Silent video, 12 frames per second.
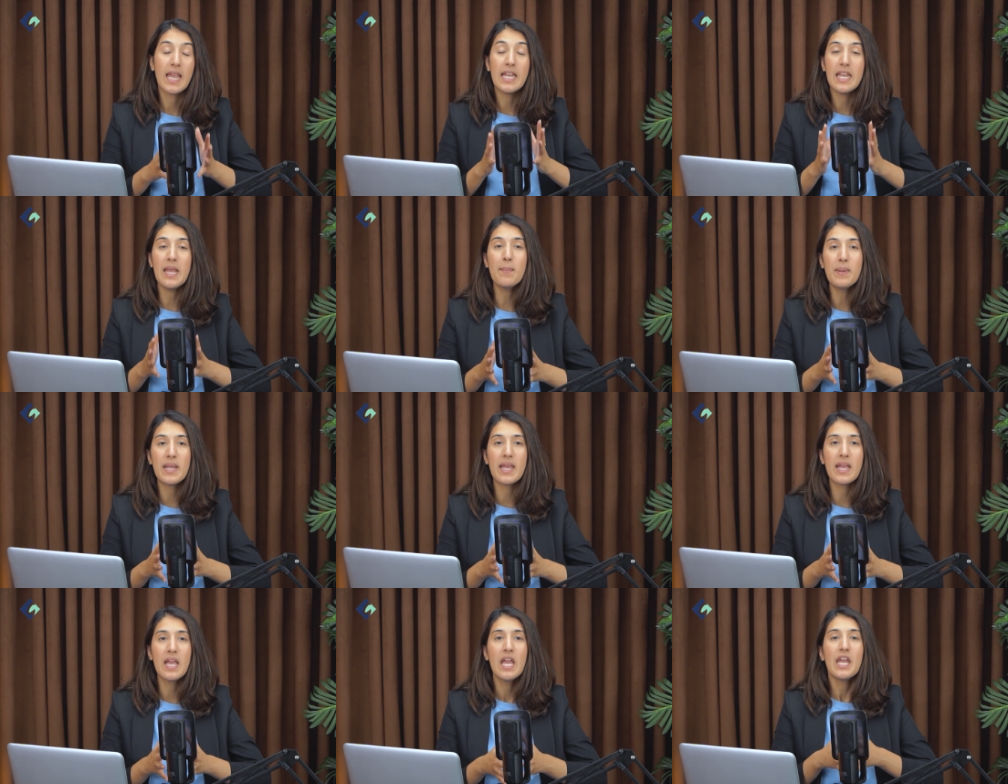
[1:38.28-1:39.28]

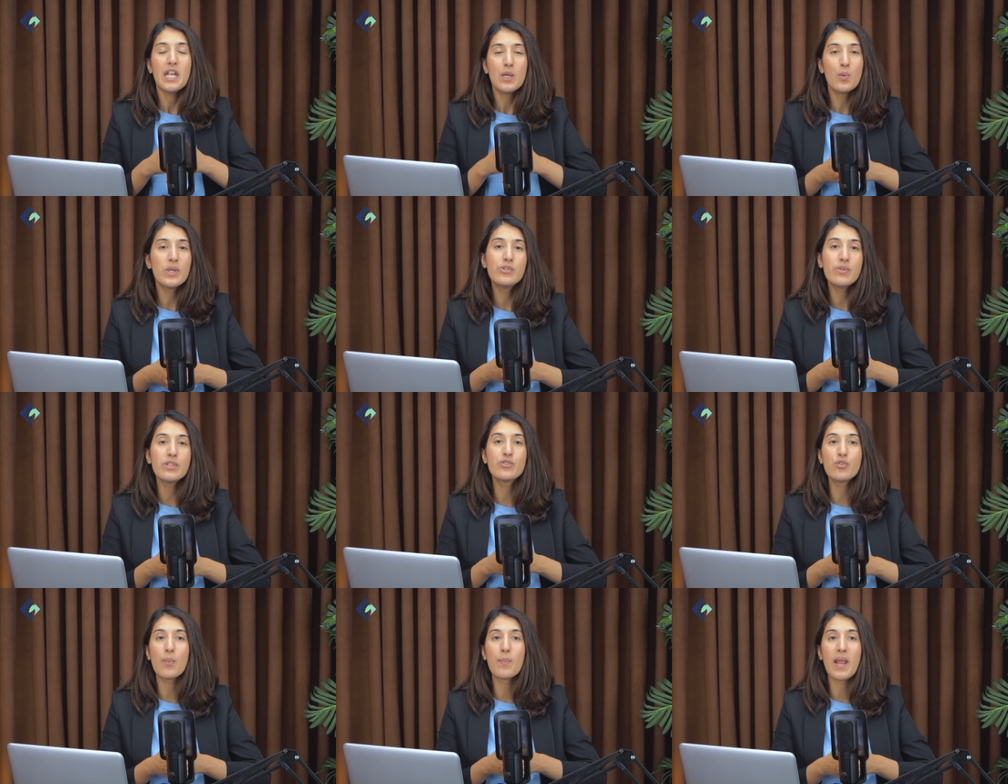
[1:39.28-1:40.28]
enabling individuals
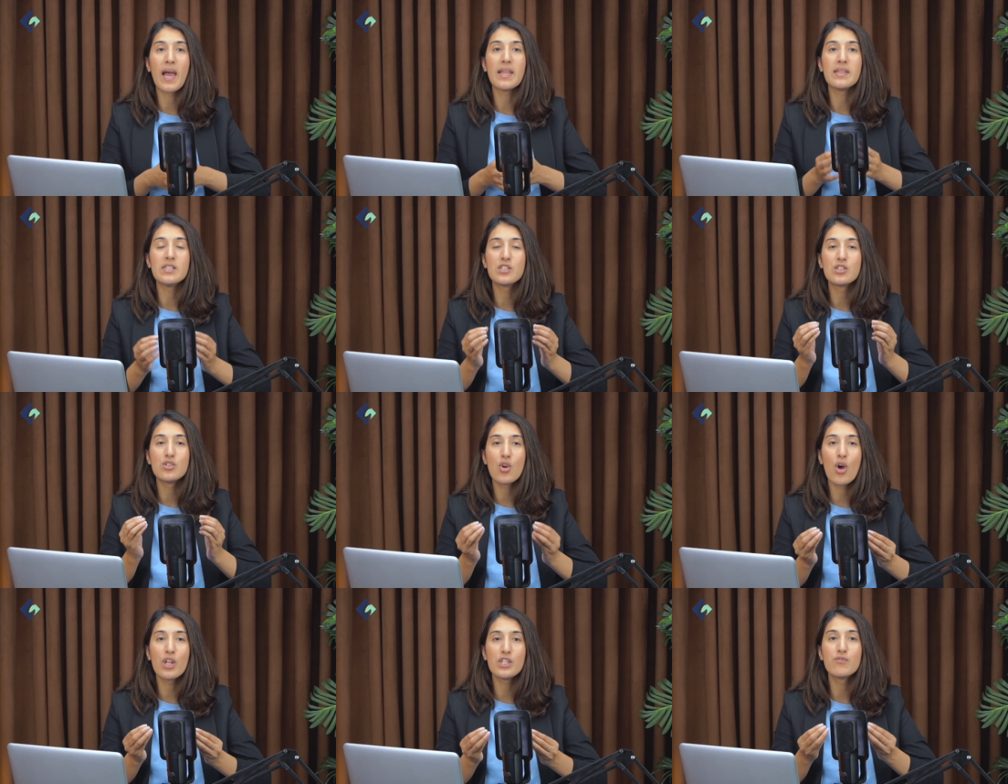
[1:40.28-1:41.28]
to apply this
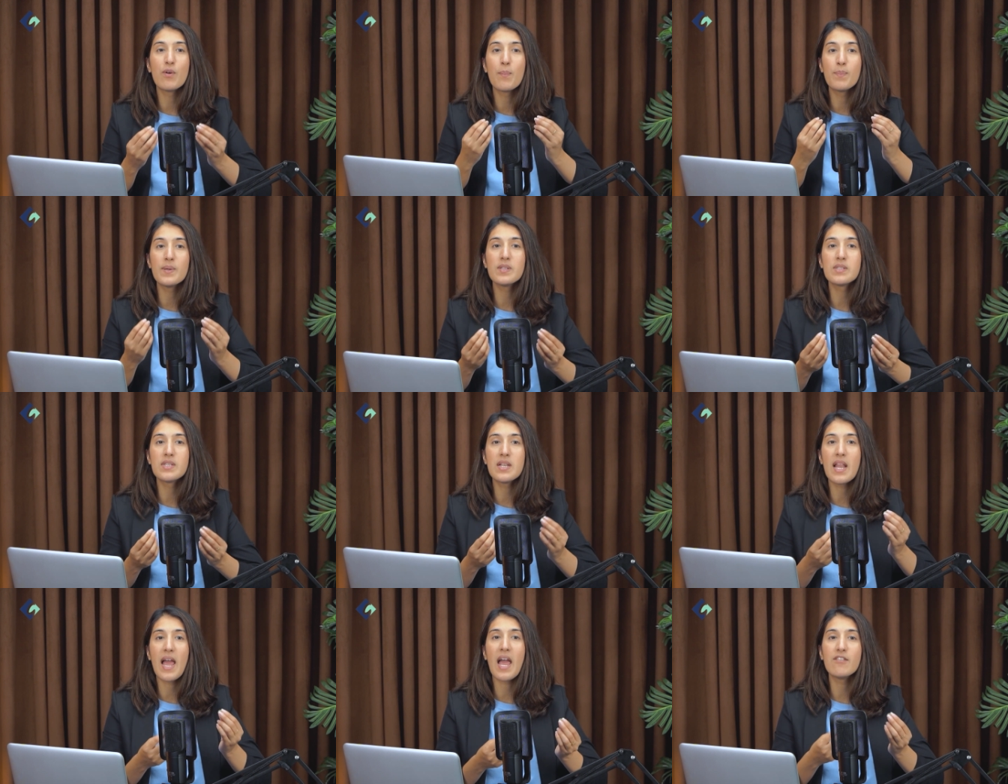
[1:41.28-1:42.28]
knowledge for
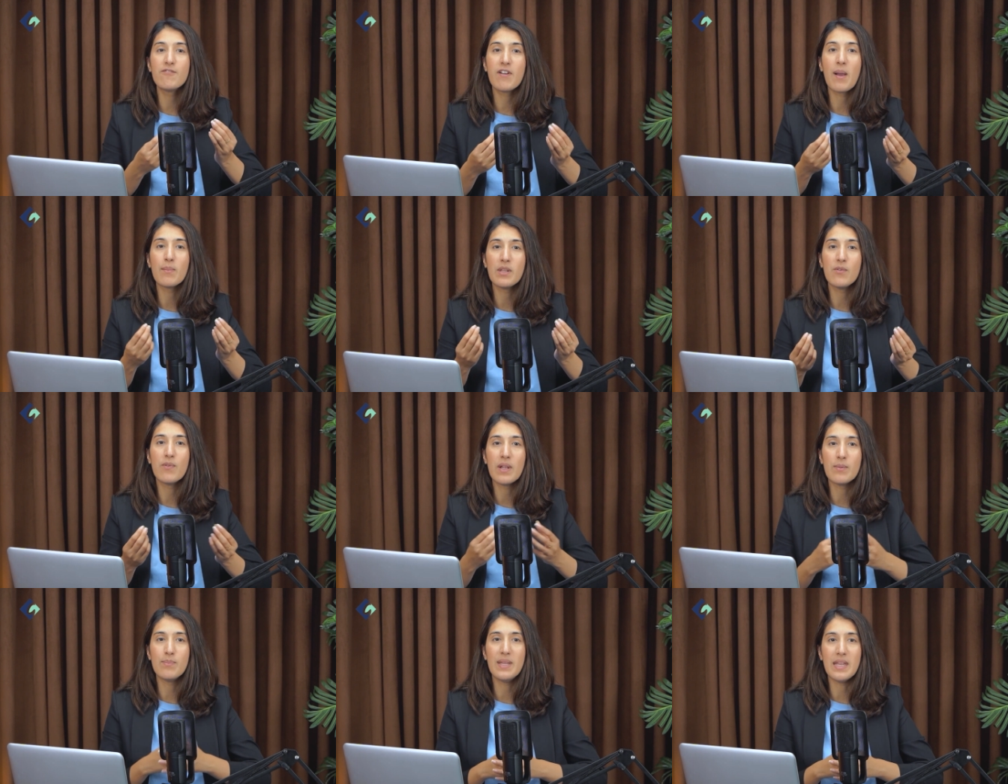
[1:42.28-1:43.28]
personal and family
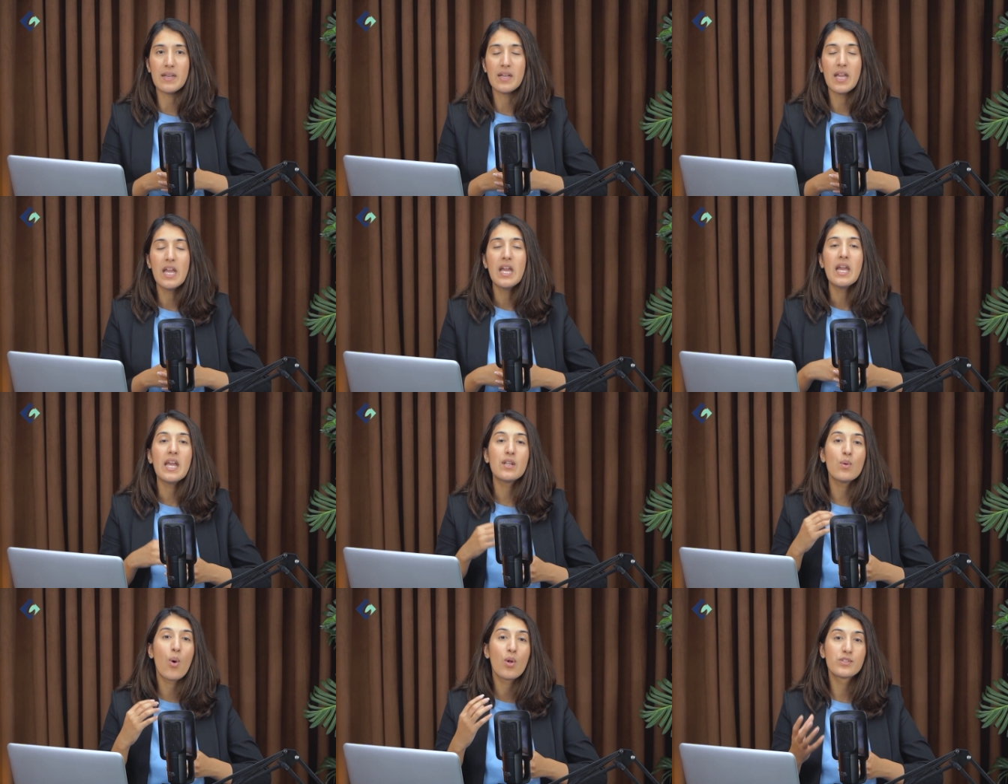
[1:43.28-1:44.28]
well-being.
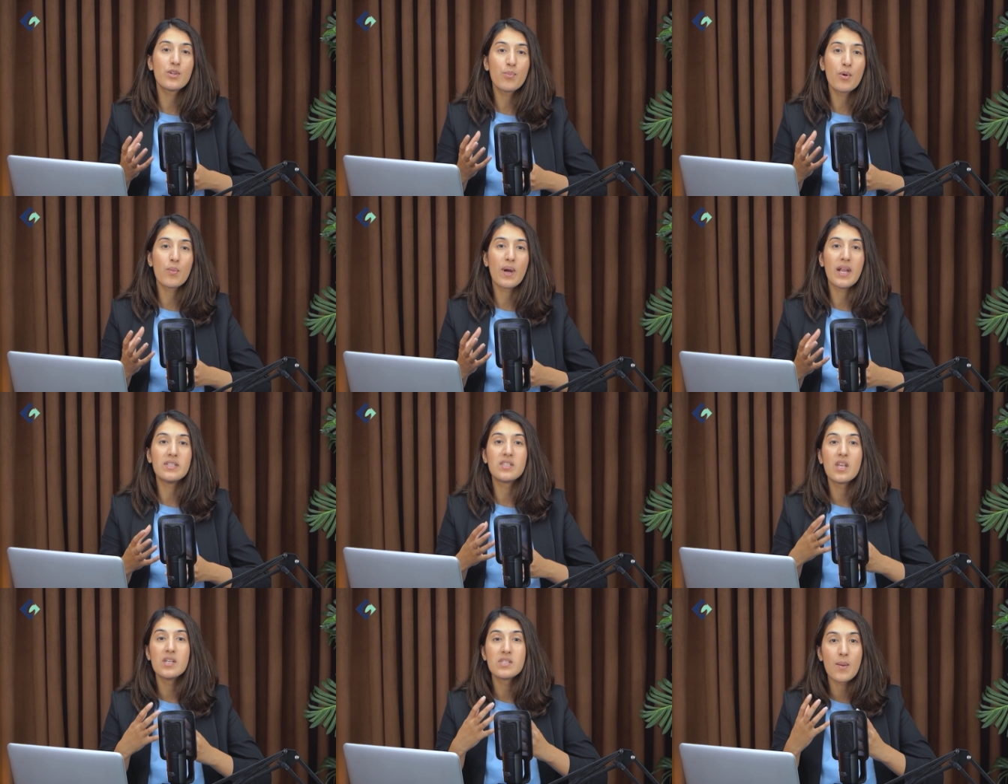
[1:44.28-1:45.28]
It also provides
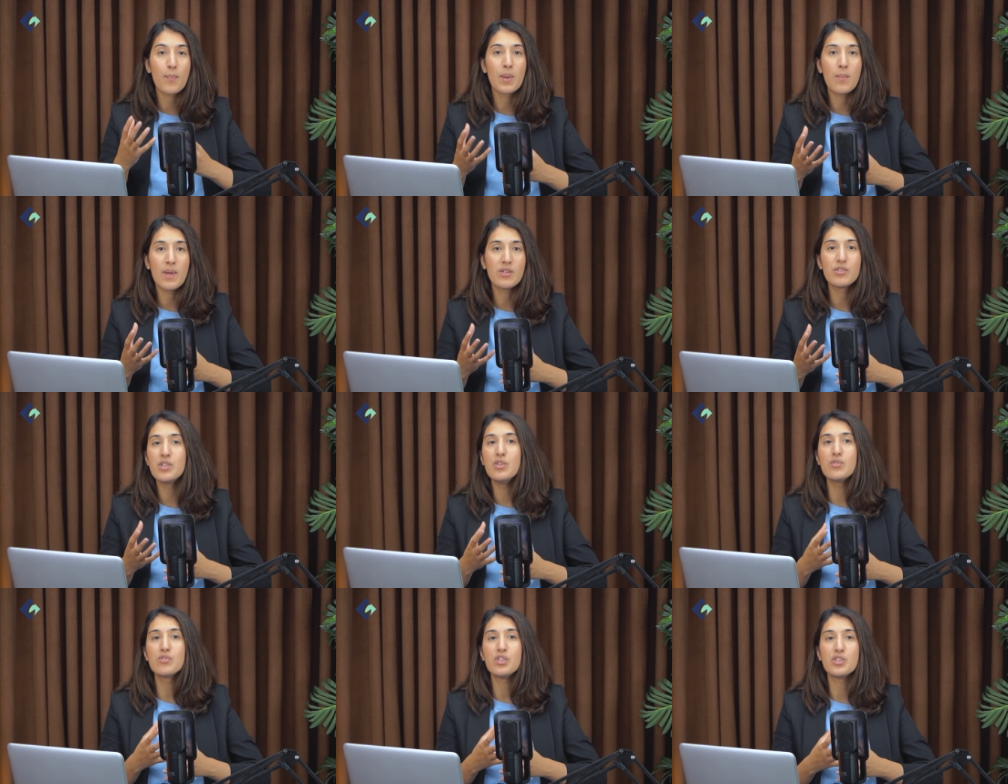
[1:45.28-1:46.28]
supplementary
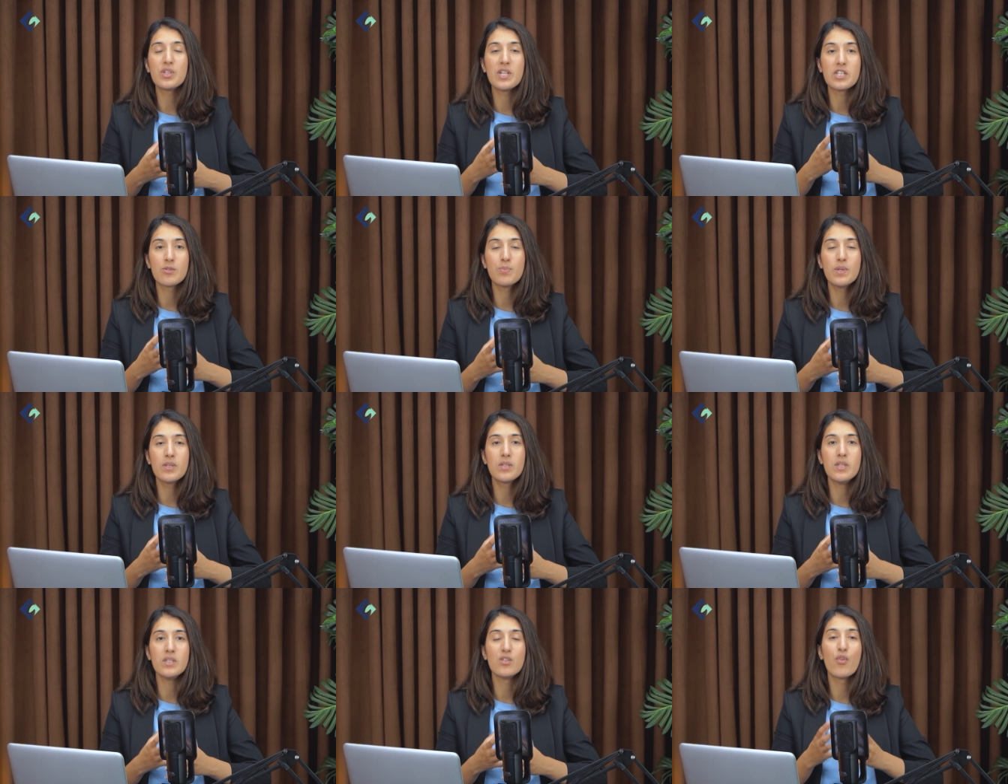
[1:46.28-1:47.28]
nutritional
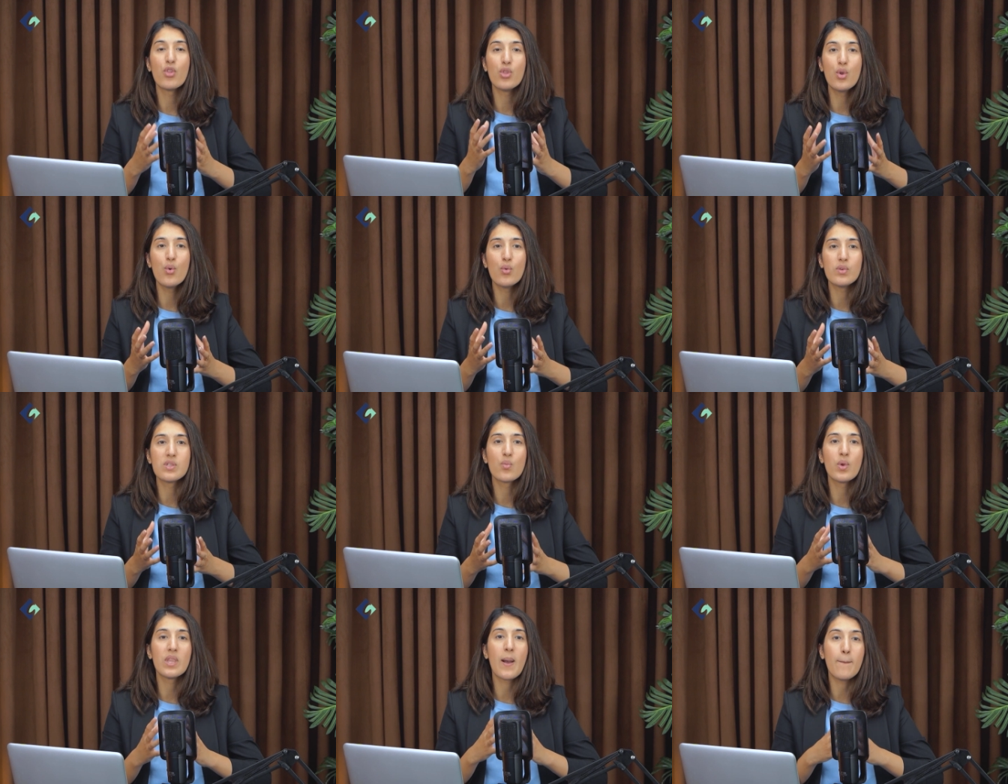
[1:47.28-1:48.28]
expertise for those
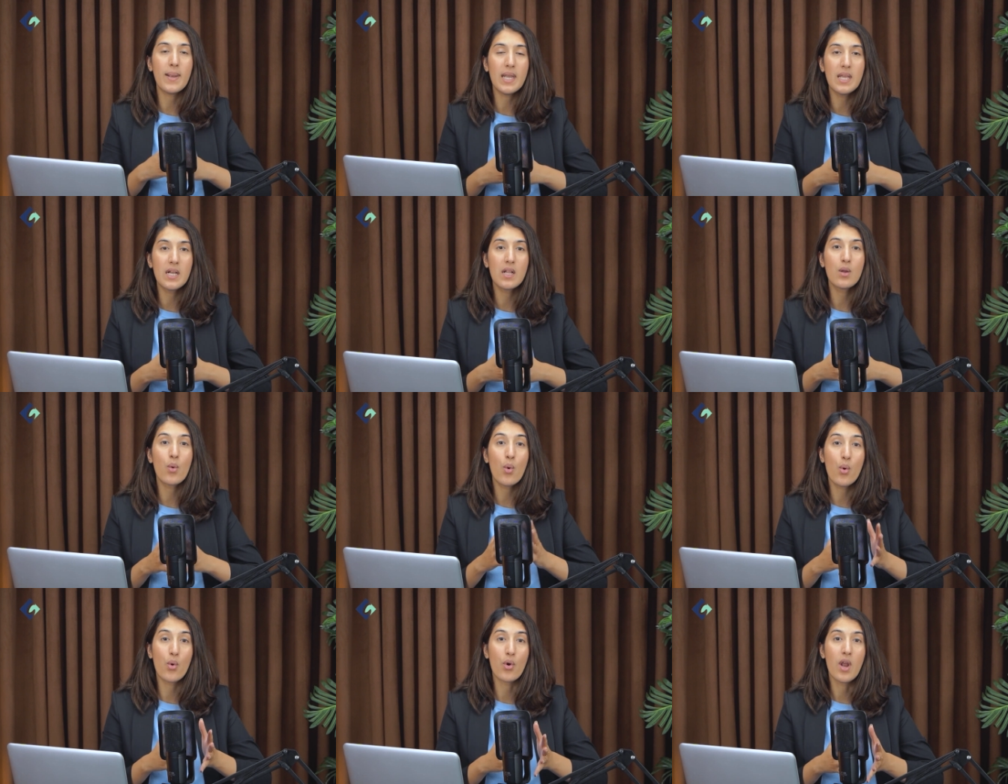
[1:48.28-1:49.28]
with a medical
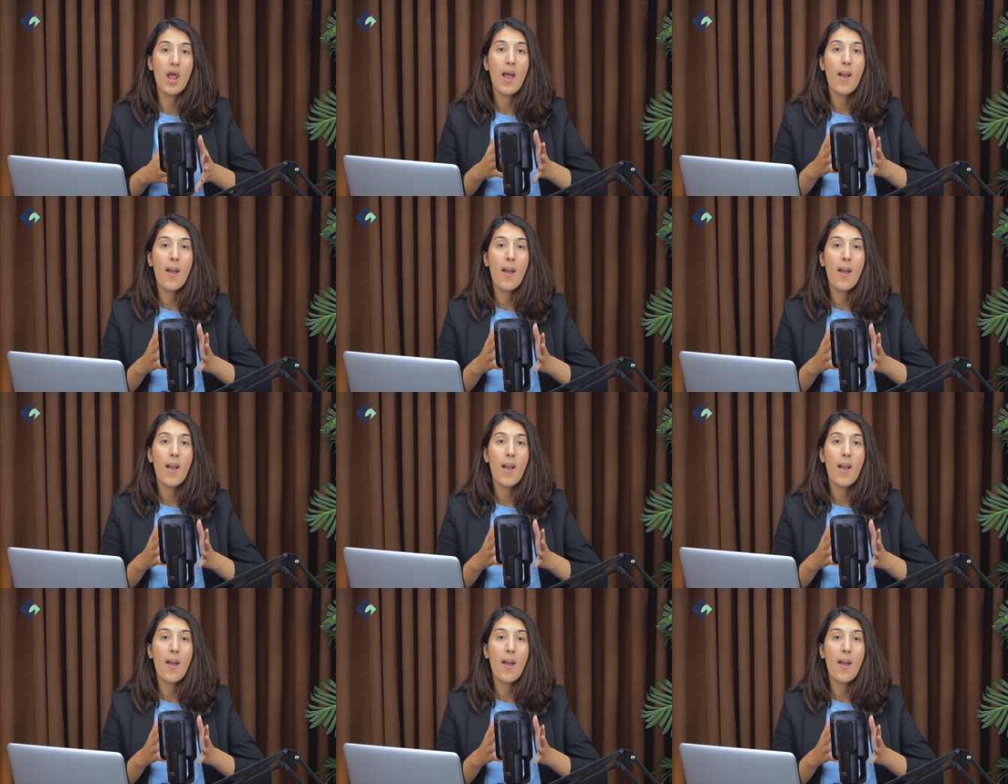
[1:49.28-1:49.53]
or